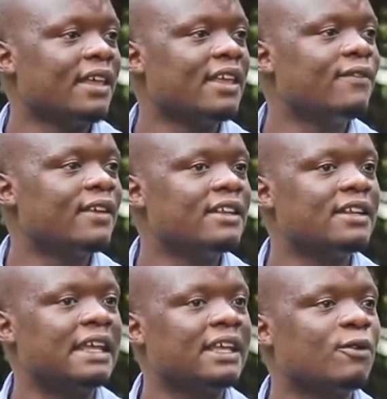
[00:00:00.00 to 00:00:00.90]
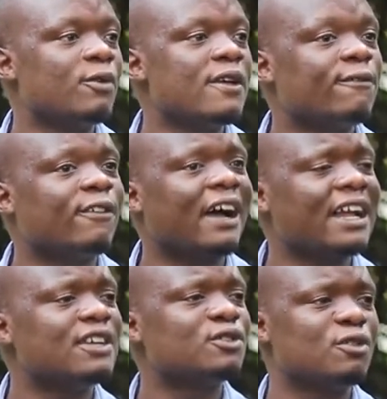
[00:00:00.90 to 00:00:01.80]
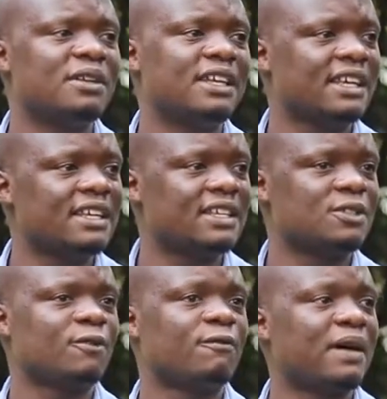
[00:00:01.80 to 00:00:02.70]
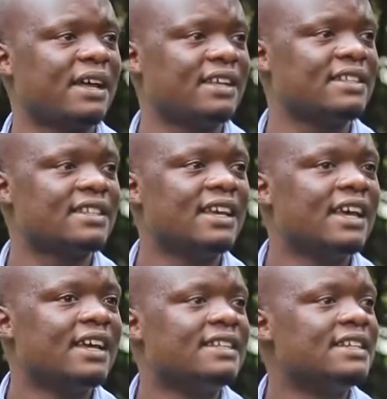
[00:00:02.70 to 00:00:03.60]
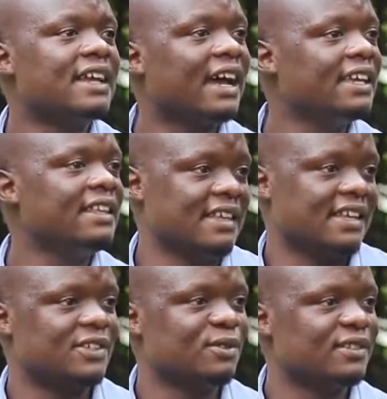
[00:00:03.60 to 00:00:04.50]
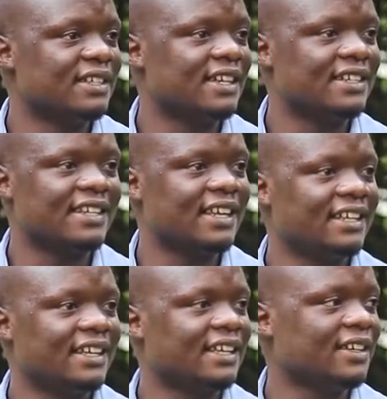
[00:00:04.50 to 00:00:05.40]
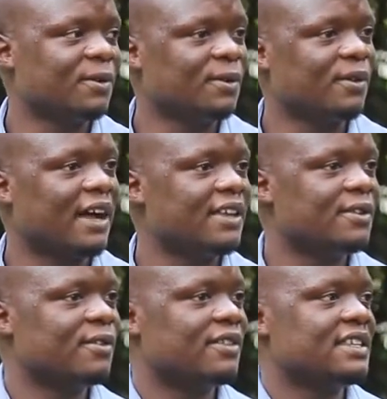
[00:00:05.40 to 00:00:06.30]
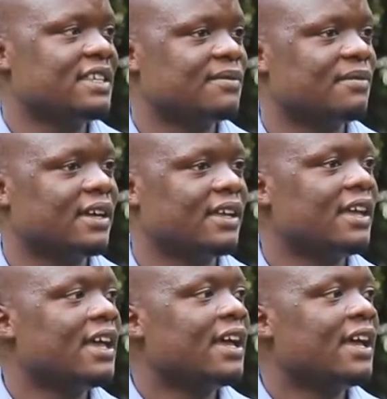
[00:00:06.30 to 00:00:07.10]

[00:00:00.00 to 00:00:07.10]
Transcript: Even, like, we have had so many cases of parents denying their children and saying, like, oh, I know this is my